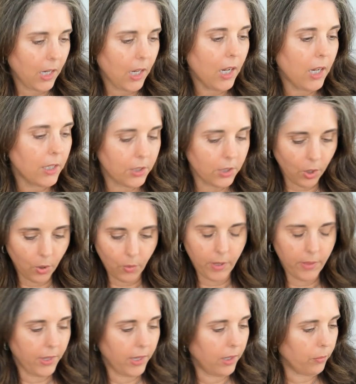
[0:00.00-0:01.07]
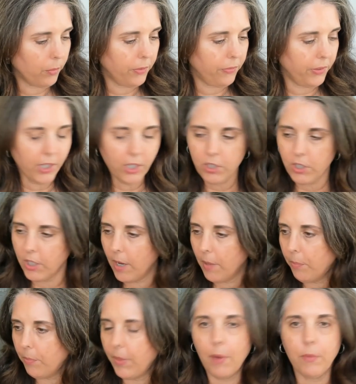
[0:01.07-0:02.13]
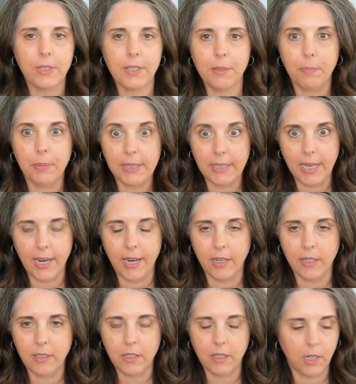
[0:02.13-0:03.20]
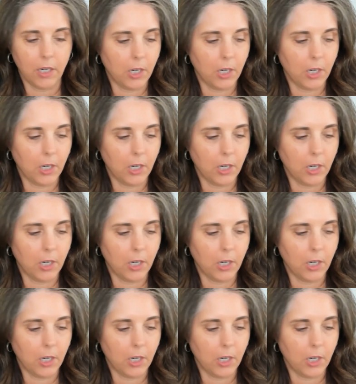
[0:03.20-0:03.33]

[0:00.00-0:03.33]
So then we finished up, that was the planned